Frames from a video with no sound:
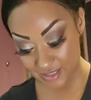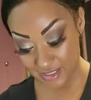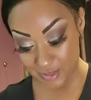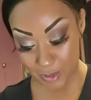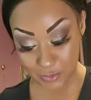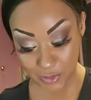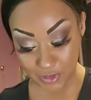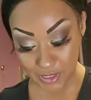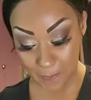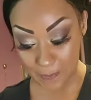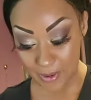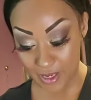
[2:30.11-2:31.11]
So I'm doing
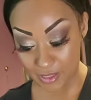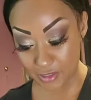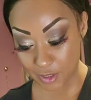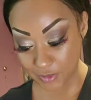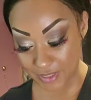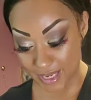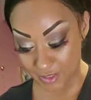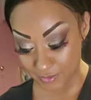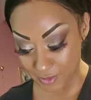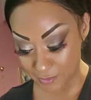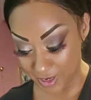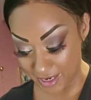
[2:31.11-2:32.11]
a low
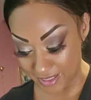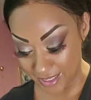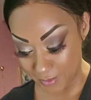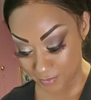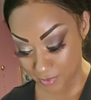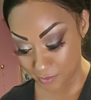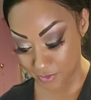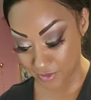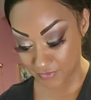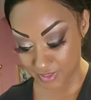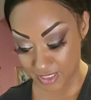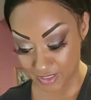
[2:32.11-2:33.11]
calorie pineapple bowl.
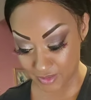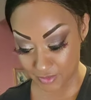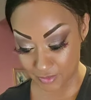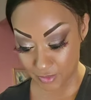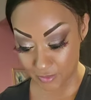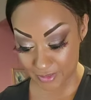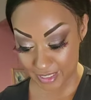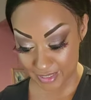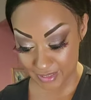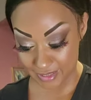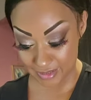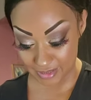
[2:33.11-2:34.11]
If you guys don't know what that
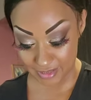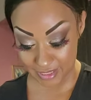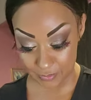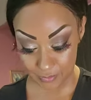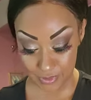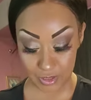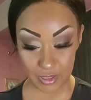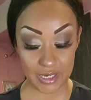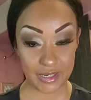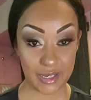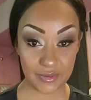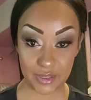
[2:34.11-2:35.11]
is, it's like when you
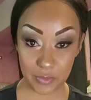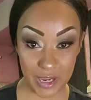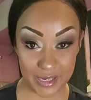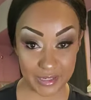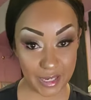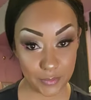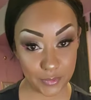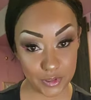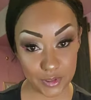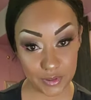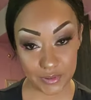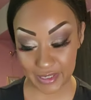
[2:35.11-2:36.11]
cut out the
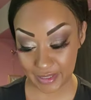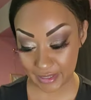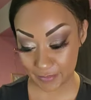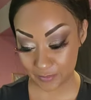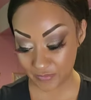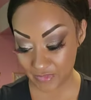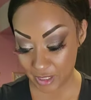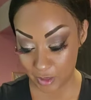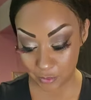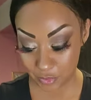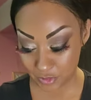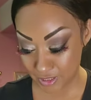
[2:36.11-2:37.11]
pineapple and
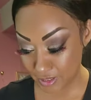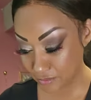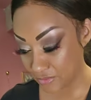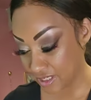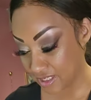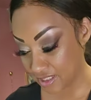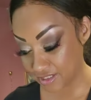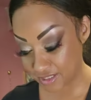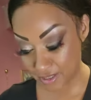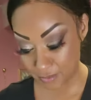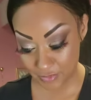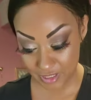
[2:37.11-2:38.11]
pretty much
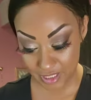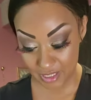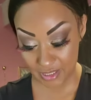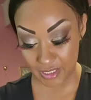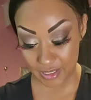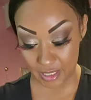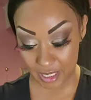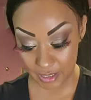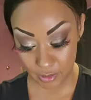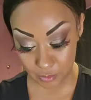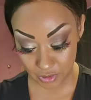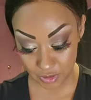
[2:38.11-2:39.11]
gut it. I
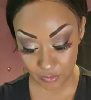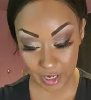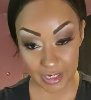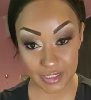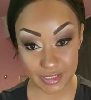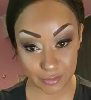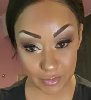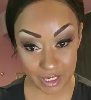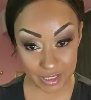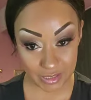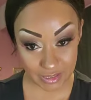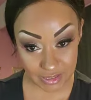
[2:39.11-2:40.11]
don't put rice in
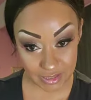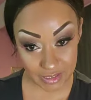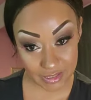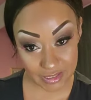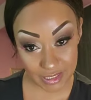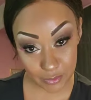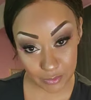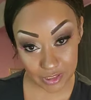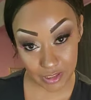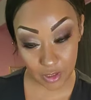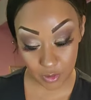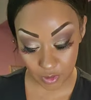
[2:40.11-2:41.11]
mine because this is going to be
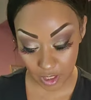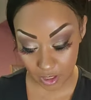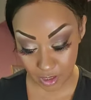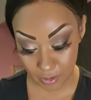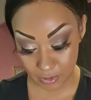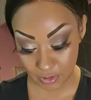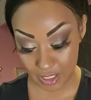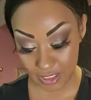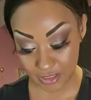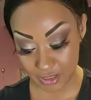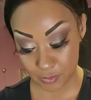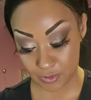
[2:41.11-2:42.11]
low carb, so I
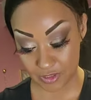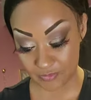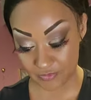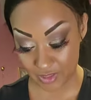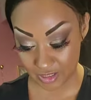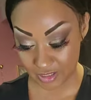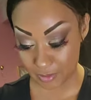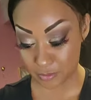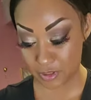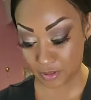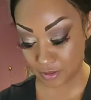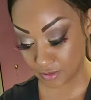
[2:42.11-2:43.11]
just put
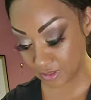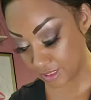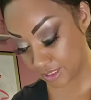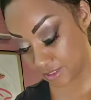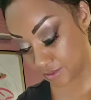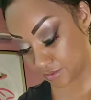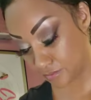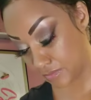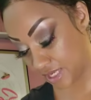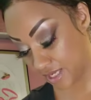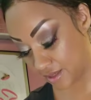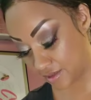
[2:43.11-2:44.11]
vegetables and
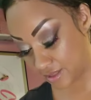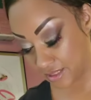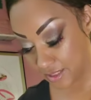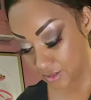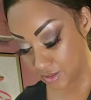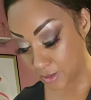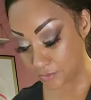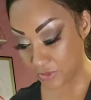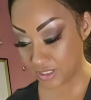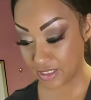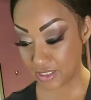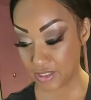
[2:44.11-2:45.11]
meat. So I'm
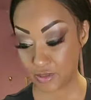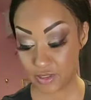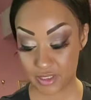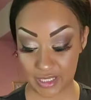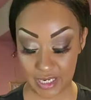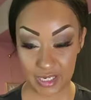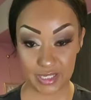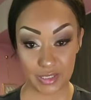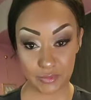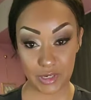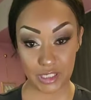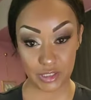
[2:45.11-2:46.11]
just going to use steak as
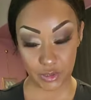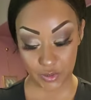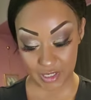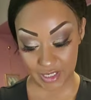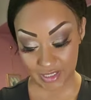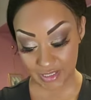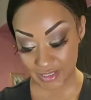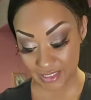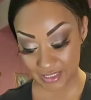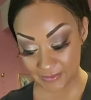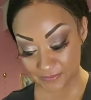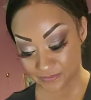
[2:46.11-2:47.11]
my choice.
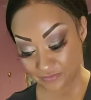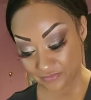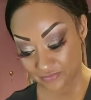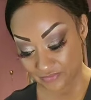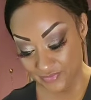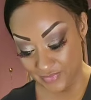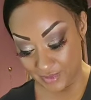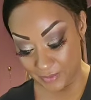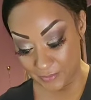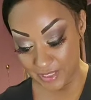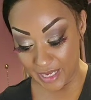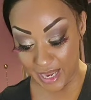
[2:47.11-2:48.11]

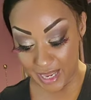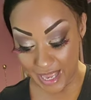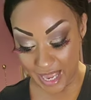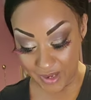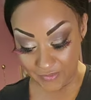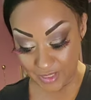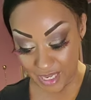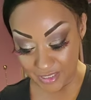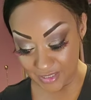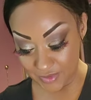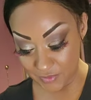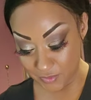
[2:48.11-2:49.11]
But yeah, I have
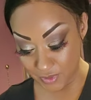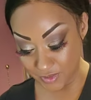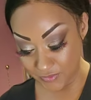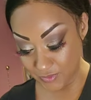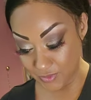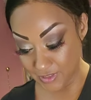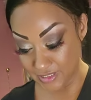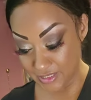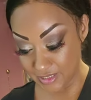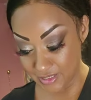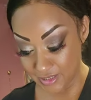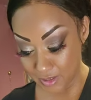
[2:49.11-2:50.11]
lots of wonderful
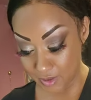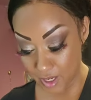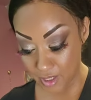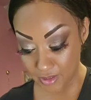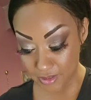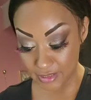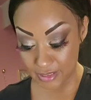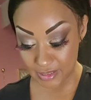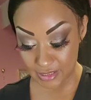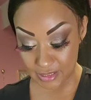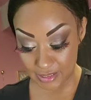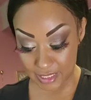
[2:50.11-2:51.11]
seasonings. So all it
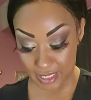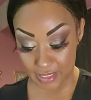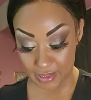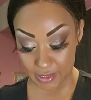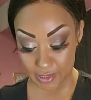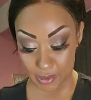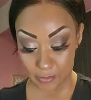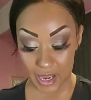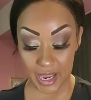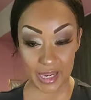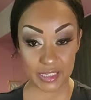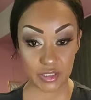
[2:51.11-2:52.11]
is like
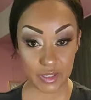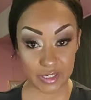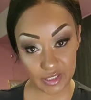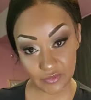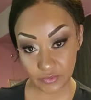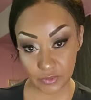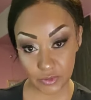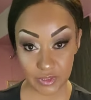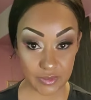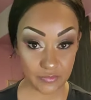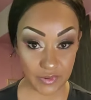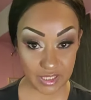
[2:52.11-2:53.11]
hydrated fruits
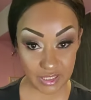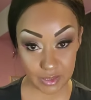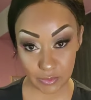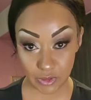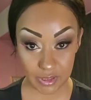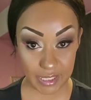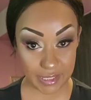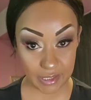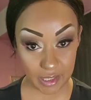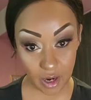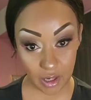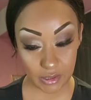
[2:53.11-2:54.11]
and vegetables
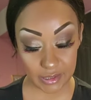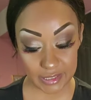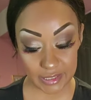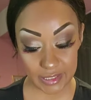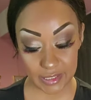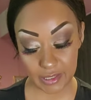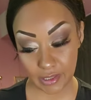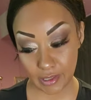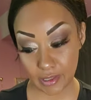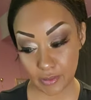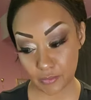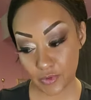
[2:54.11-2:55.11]
like garlic,
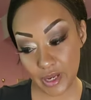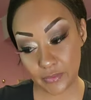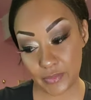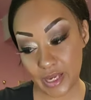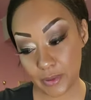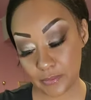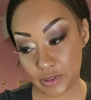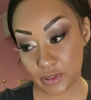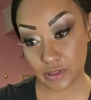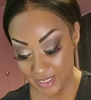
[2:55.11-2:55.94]
red pepper.